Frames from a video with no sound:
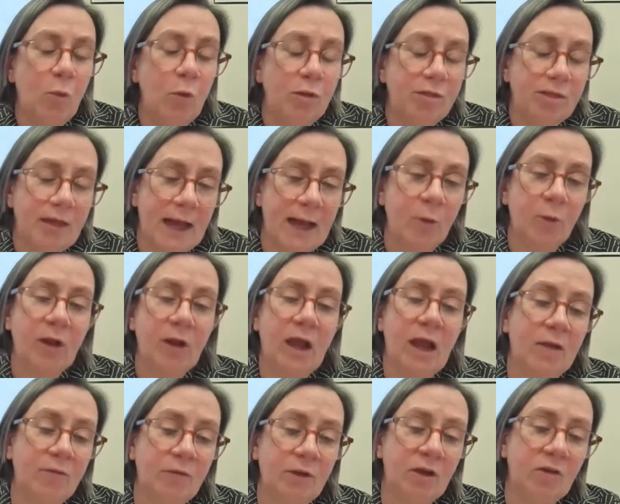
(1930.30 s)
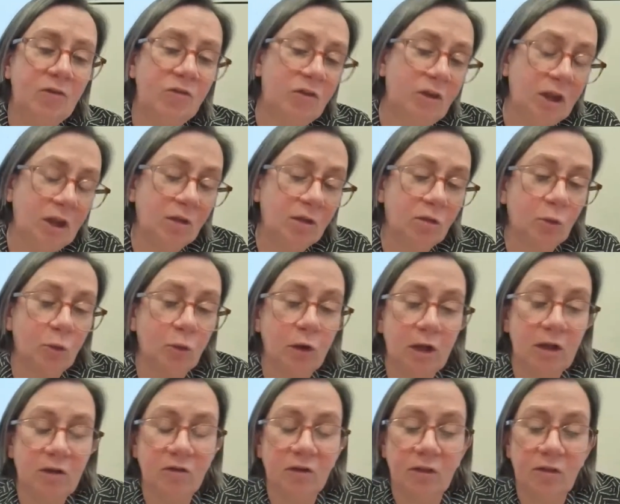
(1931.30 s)
without having to seek
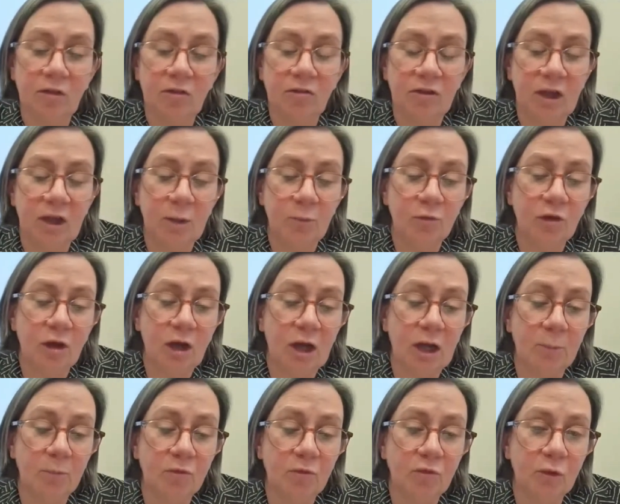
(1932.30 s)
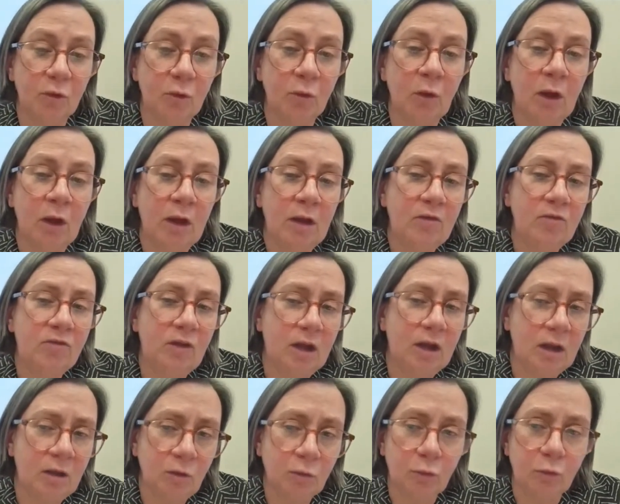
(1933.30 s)
authorities at the same time. So
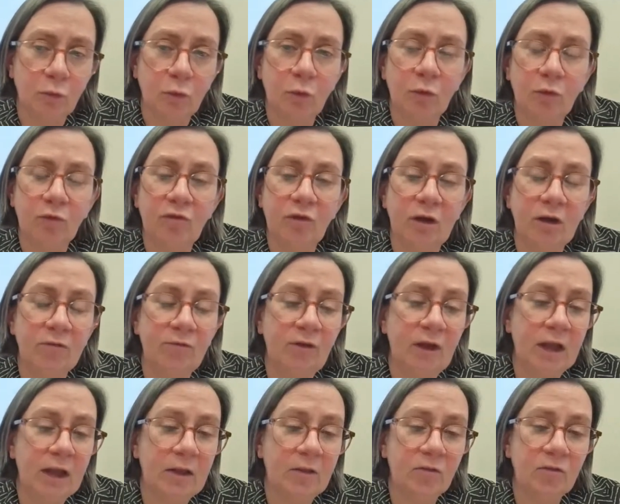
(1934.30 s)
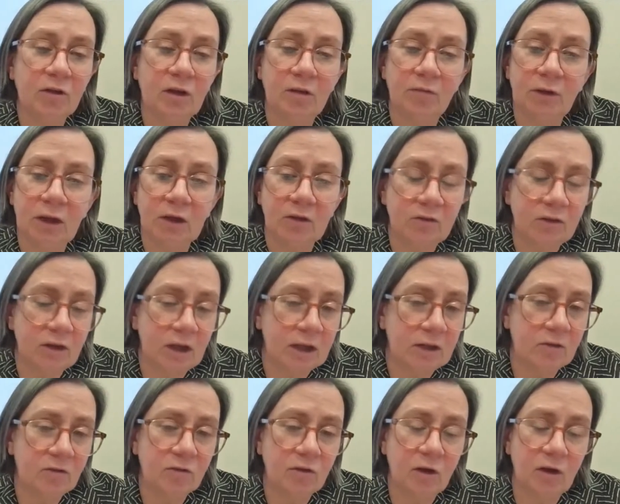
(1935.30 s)
setting the rules in advance, giving a
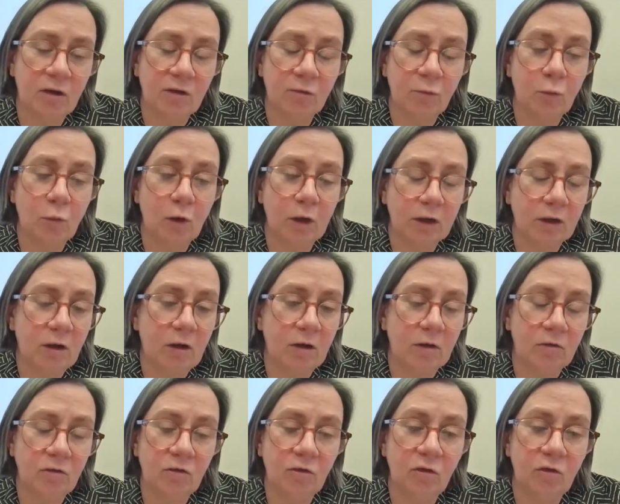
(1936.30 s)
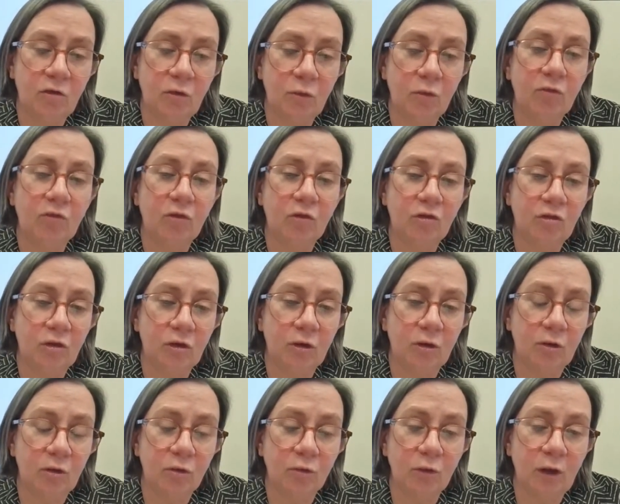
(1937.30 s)
sense of what constitutes a
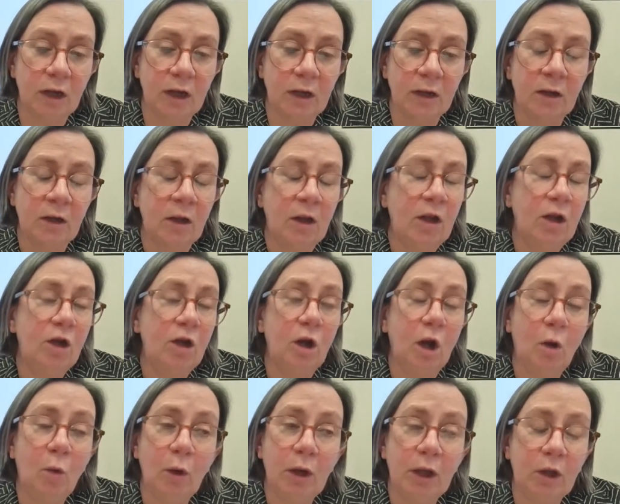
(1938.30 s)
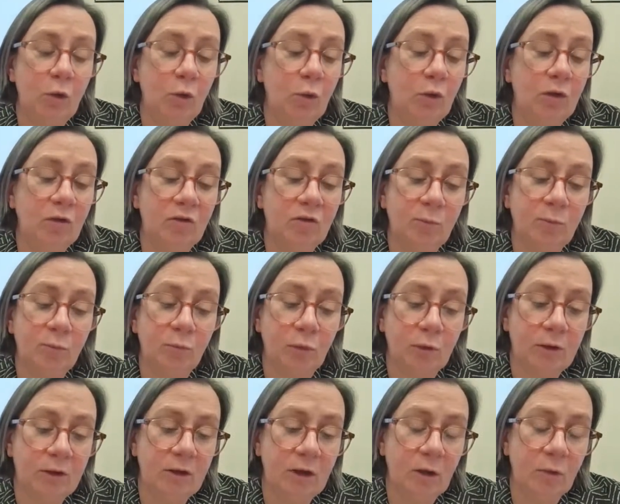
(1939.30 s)
shared threat, knowing who can,
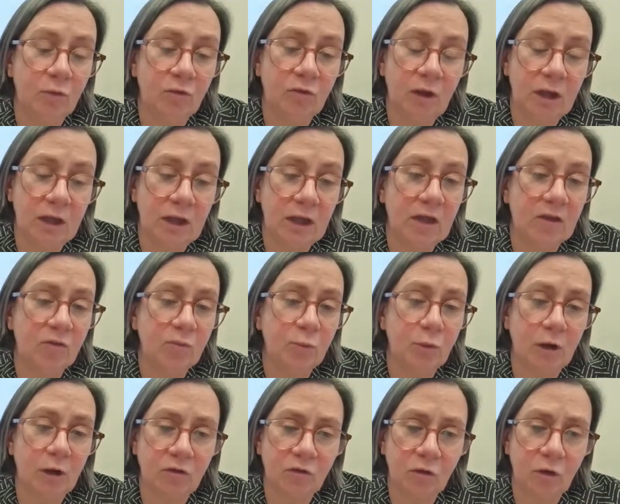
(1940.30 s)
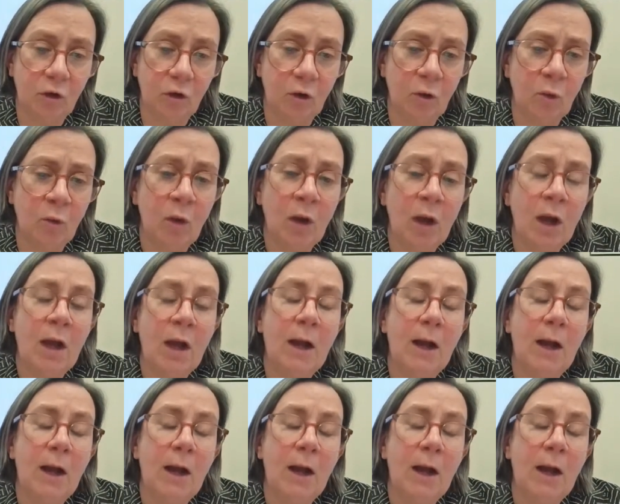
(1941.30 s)
say yes, press go.